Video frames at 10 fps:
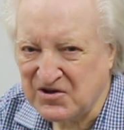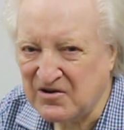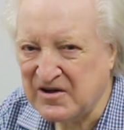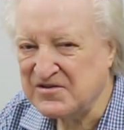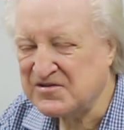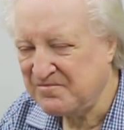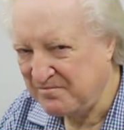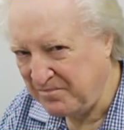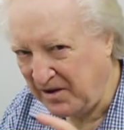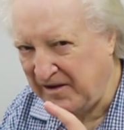
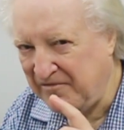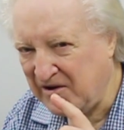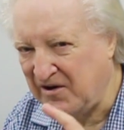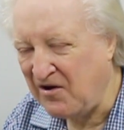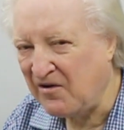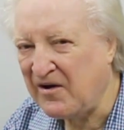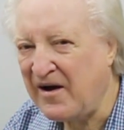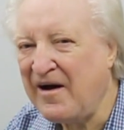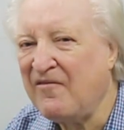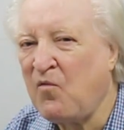circuits, believe it or not,
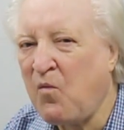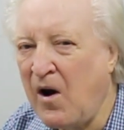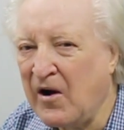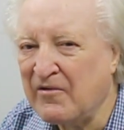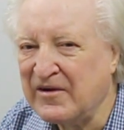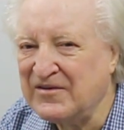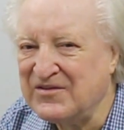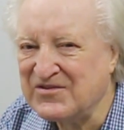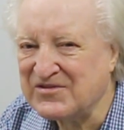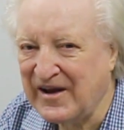I have wiring
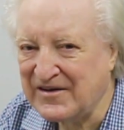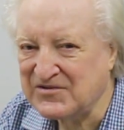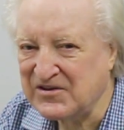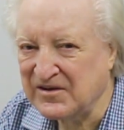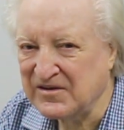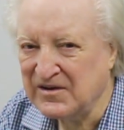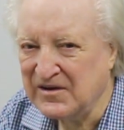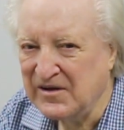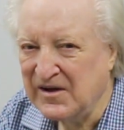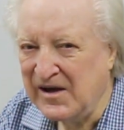dyslexia.
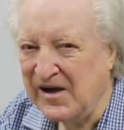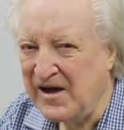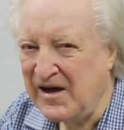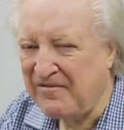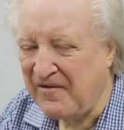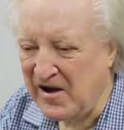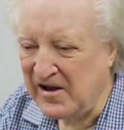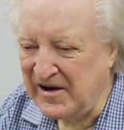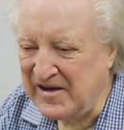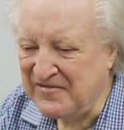If
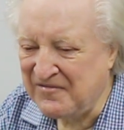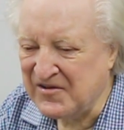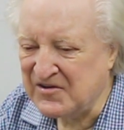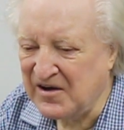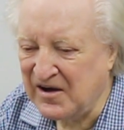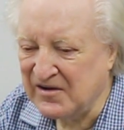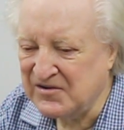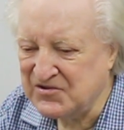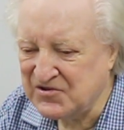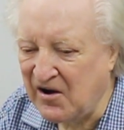I leave a
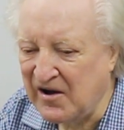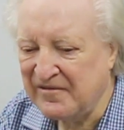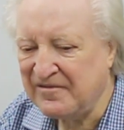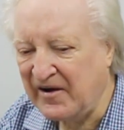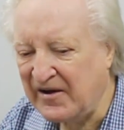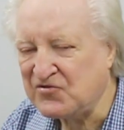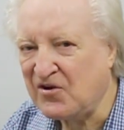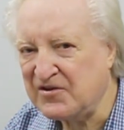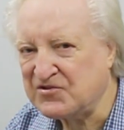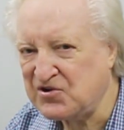design of
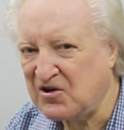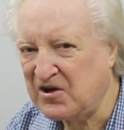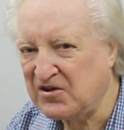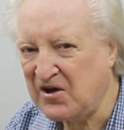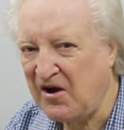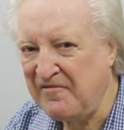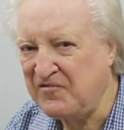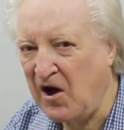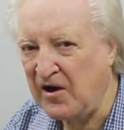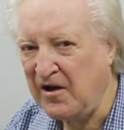electronic circuit that
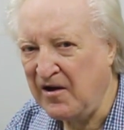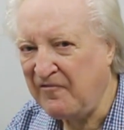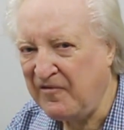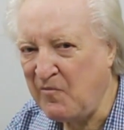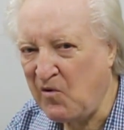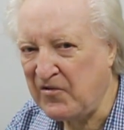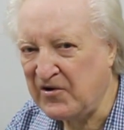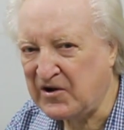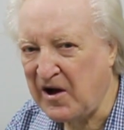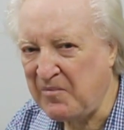I've done for more
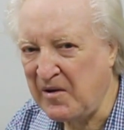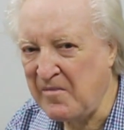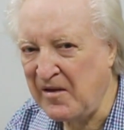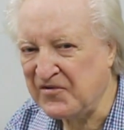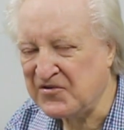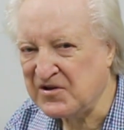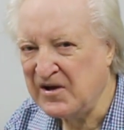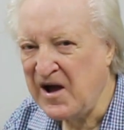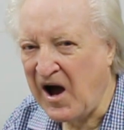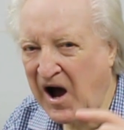than a couple of
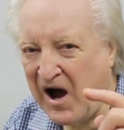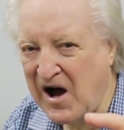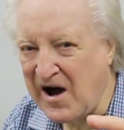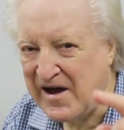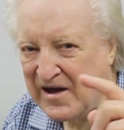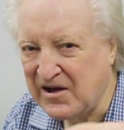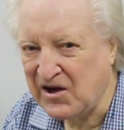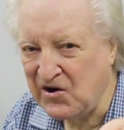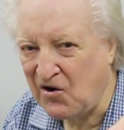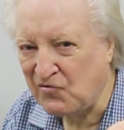months, I
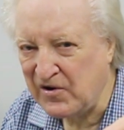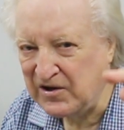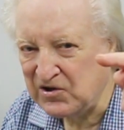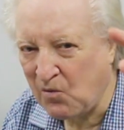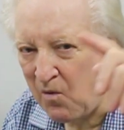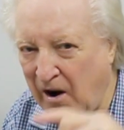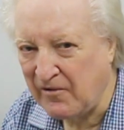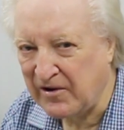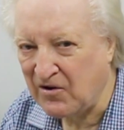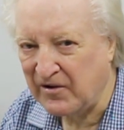cannot read the
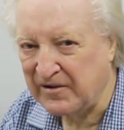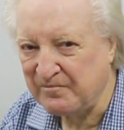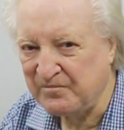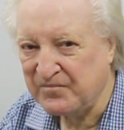wiring on it.